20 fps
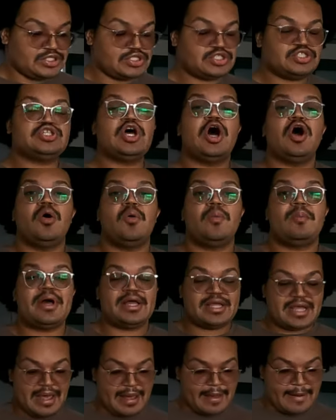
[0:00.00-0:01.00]
So,
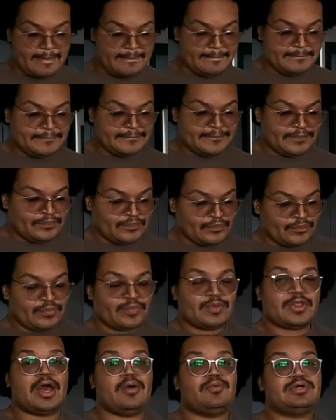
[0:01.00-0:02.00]
but yeah,
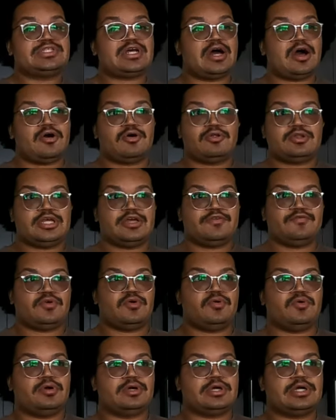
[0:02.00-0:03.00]
I went to Aldi, of
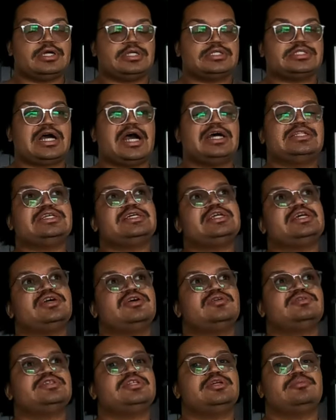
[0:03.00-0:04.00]
course. I didn't
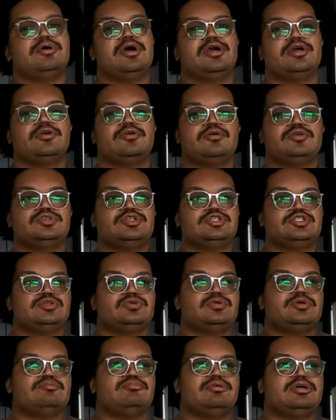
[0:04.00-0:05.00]
go to the bargain grocery
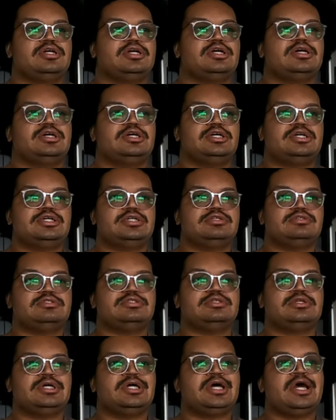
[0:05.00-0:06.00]
store
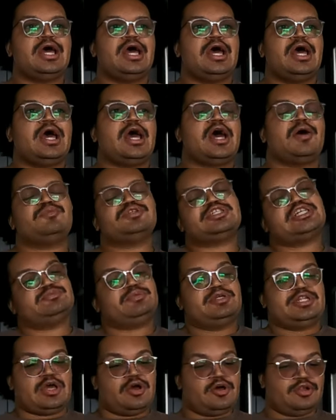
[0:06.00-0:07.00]
because how much I
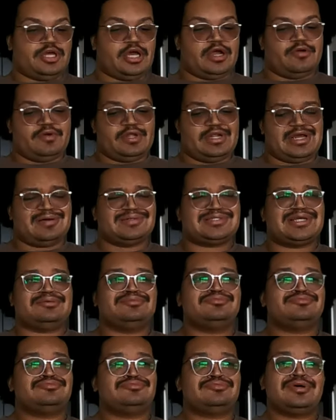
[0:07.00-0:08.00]
spent at Aldi already. I was
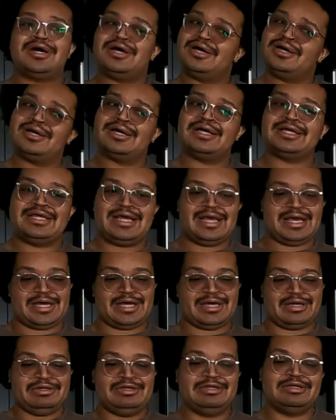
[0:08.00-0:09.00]
like,
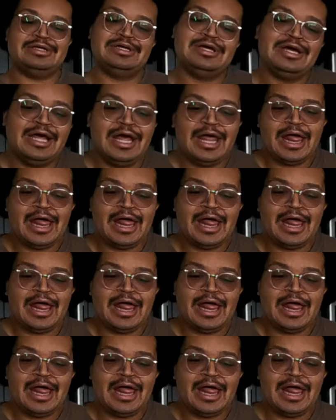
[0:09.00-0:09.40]
yeah.